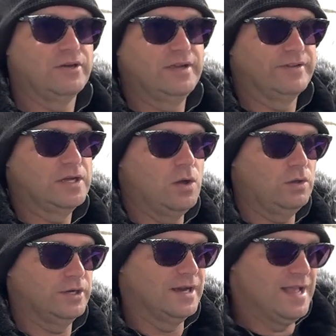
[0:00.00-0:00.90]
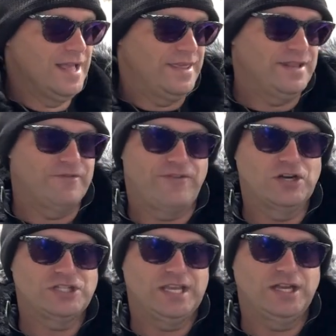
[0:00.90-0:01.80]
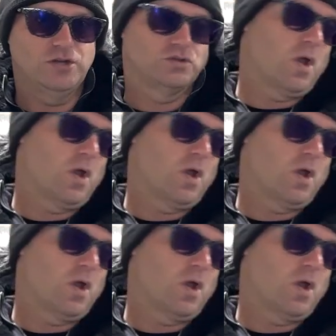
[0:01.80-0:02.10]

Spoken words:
or even colder. Then the first thing you do is,